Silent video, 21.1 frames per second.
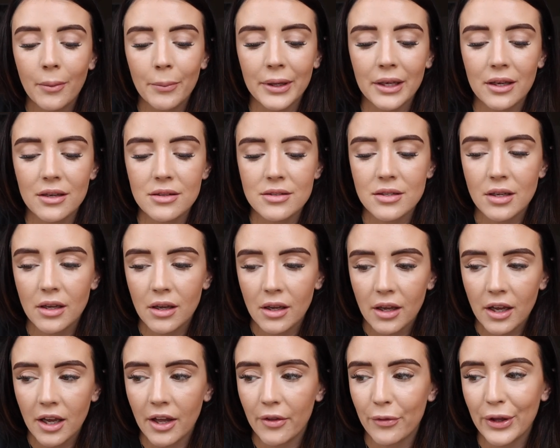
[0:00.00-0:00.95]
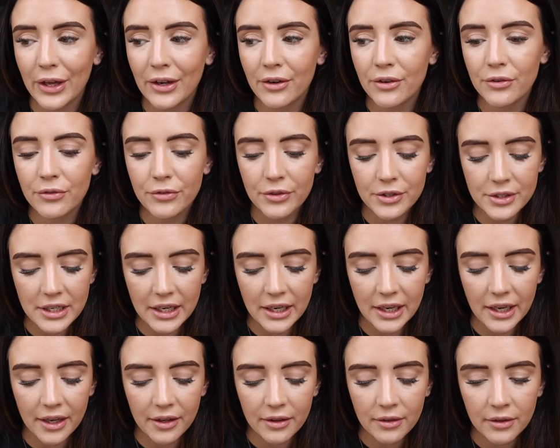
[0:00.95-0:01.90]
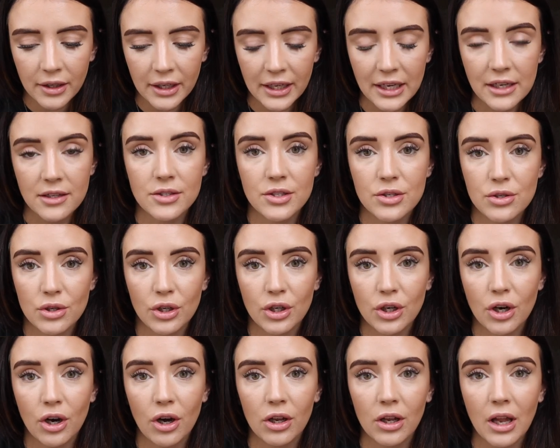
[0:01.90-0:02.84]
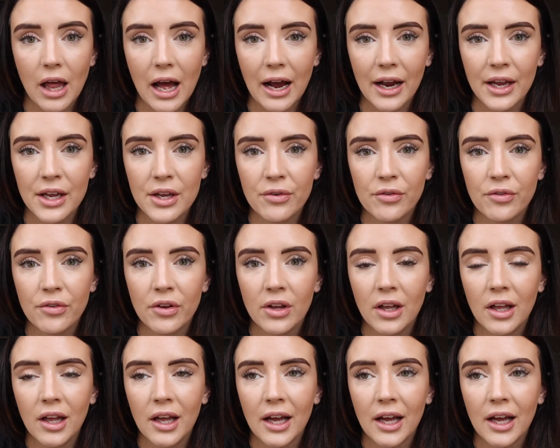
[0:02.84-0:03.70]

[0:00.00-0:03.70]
Because at the end of the day, it's your life,